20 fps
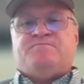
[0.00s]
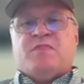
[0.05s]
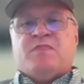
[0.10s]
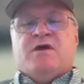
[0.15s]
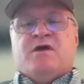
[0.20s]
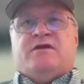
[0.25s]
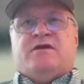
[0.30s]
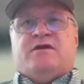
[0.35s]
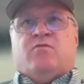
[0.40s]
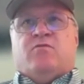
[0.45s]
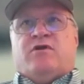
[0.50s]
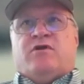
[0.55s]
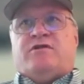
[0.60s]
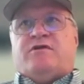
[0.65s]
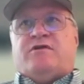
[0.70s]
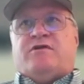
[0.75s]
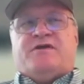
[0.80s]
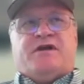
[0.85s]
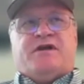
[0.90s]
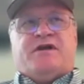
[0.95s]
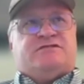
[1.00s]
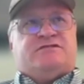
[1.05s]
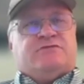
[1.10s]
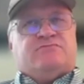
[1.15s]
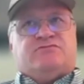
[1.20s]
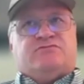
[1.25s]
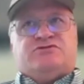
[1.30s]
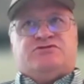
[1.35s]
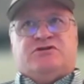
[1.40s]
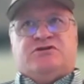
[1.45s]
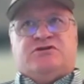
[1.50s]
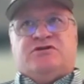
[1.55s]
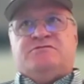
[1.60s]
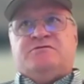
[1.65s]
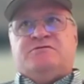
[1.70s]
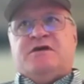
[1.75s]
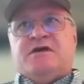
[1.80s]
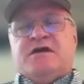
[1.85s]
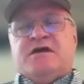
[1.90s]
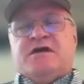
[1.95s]
Now, one of the things that was
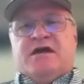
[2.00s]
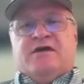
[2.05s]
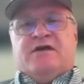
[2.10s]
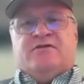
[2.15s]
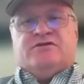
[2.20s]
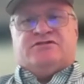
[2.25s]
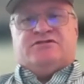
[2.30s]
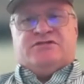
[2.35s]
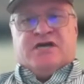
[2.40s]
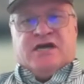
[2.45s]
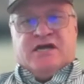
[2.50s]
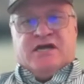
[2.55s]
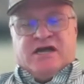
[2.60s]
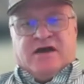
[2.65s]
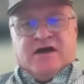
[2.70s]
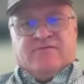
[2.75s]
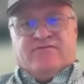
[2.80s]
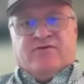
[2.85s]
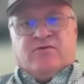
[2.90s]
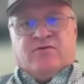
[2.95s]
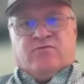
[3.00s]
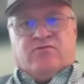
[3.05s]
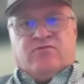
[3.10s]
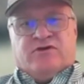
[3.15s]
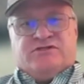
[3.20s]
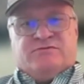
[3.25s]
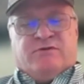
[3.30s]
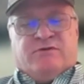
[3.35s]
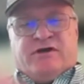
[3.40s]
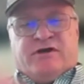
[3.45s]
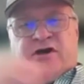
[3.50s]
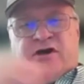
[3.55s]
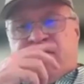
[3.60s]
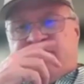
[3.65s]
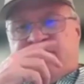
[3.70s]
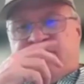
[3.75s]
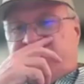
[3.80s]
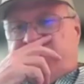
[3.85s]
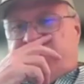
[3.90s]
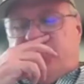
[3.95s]
done in the state, I feel reasonably
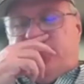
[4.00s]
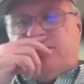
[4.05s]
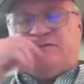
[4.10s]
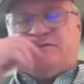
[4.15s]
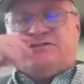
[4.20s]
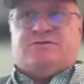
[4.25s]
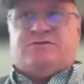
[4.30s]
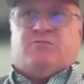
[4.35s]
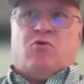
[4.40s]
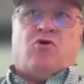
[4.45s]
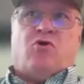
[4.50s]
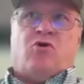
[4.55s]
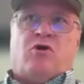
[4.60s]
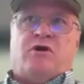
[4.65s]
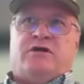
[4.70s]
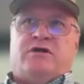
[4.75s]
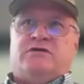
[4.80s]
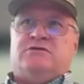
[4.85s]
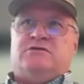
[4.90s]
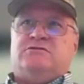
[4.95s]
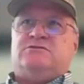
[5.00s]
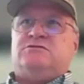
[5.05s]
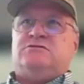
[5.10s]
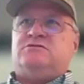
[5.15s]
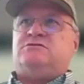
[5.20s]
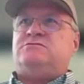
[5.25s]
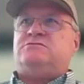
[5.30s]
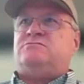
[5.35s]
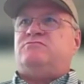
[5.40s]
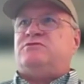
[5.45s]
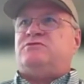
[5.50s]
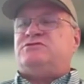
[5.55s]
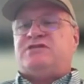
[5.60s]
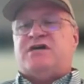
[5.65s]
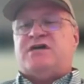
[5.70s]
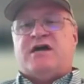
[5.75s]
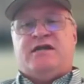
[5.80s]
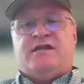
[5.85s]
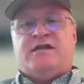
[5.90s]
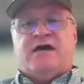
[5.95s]
confident this tomorrow, is this
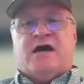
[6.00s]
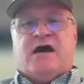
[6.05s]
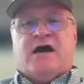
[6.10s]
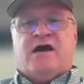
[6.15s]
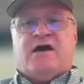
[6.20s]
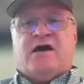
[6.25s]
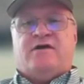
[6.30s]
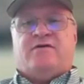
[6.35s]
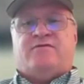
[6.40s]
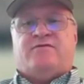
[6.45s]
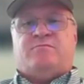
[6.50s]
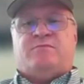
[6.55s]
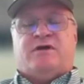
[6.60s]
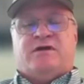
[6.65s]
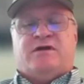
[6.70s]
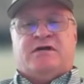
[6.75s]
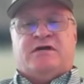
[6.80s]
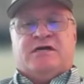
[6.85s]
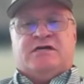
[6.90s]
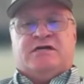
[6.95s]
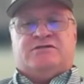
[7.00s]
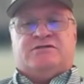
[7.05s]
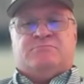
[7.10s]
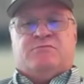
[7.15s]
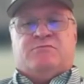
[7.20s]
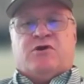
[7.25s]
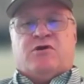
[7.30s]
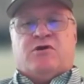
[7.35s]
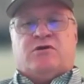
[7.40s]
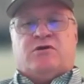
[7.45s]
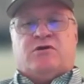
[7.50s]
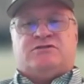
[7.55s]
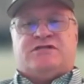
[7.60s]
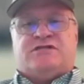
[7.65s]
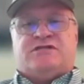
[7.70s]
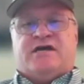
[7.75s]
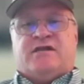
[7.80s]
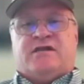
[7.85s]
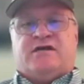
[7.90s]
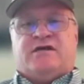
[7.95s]
sine die of the Maryland
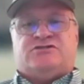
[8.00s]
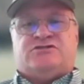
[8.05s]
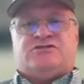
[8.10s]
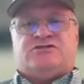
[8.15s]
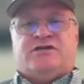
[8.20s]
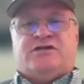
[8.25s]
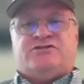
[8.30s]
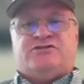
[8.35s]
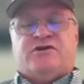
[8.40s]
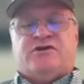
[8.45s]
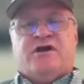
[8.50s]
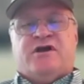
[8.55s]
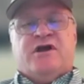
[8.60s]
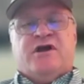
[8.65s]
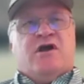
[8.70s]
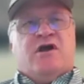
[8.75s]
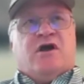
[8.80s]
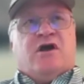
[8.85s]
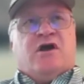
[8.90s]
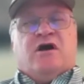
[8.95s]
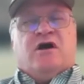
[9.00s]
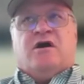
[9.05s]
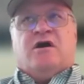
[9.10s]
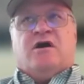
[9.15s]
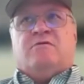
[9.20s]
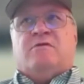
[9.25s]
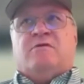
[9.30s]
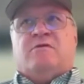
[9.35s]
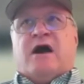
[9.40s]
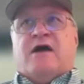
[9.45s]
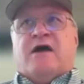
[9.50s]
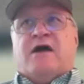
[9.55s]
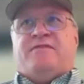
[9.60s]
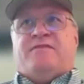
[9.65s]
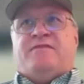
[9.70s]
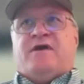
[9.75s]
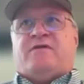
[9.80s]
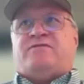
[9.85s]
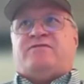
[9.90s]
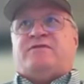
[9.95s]
State Legislature. I
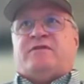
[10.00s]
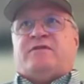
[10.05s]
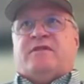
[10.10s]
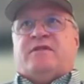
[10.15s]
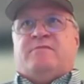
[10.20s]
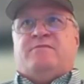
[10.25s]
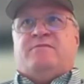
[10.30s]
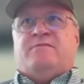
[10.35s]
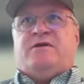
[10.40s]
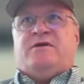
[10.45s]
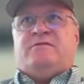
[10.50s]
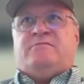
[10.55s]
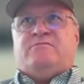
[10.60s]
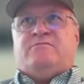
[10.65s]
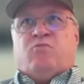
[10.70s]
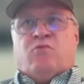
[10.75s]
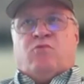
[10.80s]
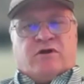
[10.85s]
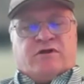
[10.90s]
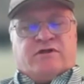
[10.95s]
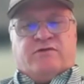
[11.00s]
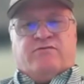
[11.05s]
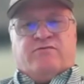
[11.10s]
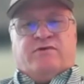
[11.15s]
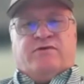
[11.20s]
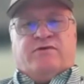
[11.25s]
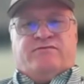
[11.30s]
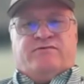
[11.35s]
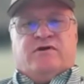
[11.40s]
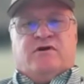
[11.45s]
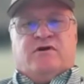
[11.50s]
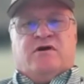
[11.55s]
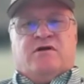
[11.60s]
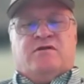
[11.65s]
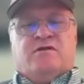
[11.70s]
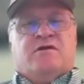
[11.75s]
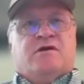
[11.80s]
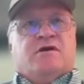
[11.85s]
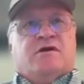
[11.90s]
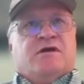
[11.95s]
think the limited work that we've
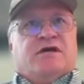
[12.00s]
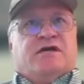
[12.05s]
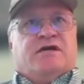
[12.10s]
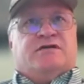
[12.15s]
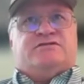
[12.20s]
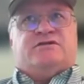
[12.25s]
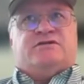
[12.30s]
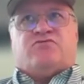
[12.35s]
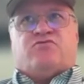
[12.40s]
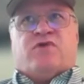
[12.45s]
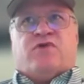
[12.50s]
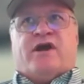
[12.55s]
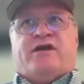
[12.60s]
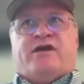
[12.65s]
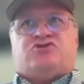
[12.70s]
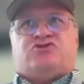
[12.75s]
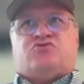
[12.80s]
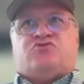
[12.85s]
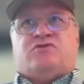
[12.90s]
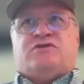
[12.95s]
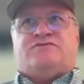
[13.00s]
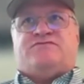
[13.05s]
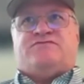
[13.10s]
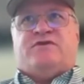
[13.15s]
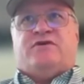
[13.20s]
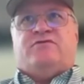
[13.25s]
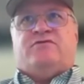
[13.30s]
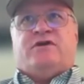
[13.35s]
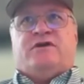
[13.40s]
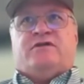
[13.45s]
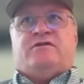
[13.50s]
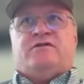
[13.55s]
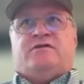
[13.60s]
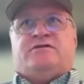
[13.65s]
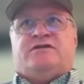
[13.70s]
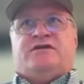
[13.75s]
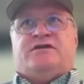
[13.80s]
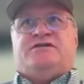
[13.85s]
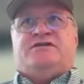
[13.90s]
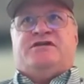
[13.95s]
done is that ranked choice voting
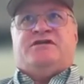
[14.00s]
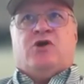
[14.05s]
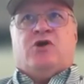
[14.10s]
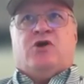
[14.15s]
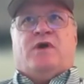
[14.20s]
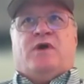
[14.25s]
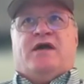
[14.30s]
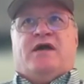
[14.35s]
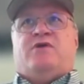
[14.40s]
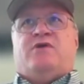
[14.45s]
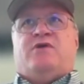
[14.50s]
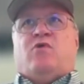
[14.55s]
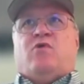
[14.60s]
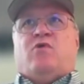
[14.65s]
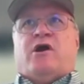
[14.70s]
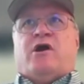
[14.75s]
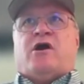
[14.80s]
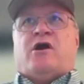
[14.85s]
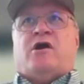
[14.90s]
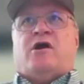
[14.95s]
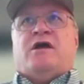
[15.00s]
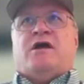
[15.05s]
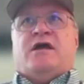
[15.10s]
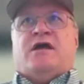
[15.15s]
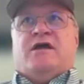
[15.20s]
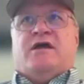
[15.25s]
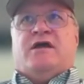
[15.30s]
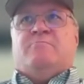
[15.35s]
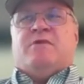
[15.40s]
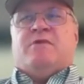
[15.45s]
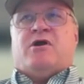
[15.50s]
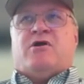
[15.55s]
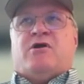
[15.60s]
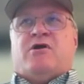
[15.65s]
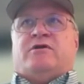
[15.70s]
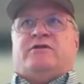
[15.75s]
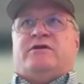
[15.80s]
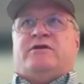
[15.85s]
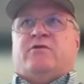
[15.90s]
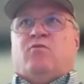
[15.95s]
didn't go anywhere in
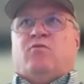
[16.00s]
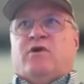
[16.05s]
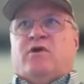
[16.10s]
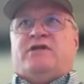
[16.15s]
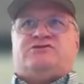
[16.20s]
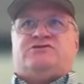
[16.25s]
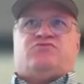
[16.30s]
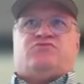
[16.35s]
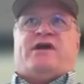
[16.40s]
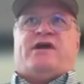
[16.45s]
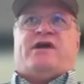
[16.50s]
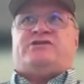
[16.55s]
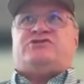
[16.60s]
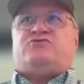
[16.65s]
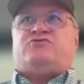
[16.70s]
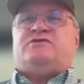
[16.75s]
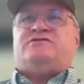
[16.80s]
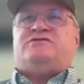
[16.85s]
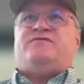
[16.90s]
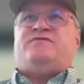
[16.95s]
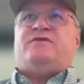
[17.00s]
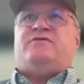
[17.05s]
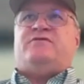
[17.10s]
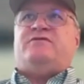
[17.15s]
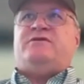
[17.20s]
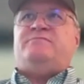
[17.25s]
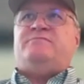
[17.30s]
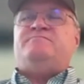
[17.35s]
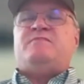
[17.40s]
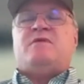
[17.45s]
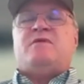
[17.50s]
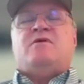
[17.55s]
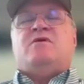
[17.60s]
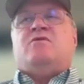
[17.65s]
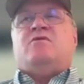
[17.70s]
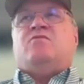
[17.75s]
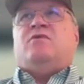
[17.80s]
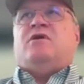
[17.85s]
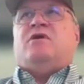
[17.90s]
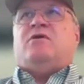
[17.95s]
Maryland. Now, what is ranked choice voting?
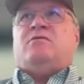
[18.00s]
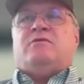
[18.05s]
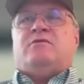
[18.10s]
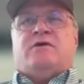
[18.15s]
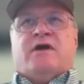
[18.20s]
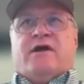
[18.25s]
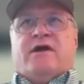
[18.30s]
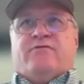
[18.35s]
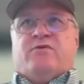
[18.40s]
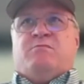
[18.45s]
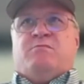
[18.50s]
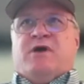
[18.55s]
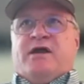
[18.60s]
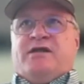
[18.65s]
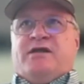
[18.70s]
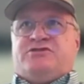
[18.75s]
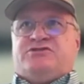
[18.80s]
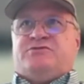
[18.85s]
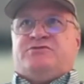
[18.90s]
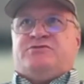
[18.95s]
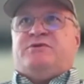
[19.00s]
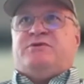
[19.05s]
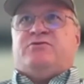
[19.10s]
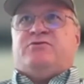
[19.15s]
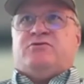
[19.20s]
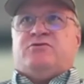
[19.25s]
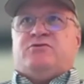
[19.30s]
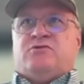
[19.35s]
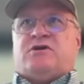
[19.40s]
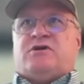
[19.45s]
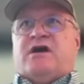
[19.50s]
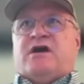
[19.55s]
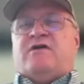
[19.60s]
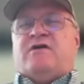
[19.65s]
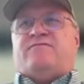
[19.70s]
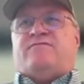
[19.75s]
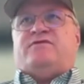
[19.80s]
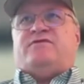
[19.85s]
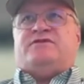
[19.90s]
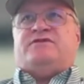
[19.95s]
Well, everybody should be on the
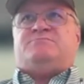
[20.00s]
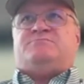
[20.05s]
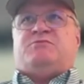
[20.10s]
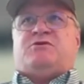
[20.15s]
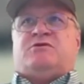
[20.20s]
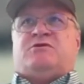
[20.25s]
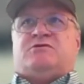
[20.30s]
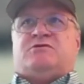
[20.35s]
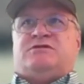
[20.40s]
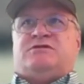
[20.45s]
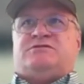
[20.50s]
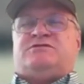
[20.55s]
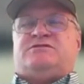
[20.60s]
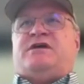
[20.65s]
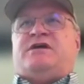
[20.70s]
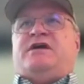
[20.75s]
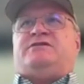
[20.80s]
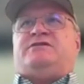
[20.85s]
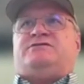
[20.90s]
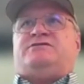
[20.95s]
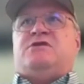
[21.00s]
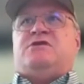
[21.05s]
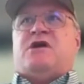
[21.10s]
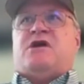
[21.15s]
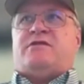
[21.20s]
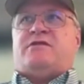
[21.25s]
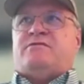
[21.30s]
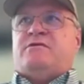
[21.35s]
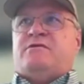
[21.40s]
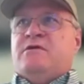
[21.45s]
lookout for this because it's not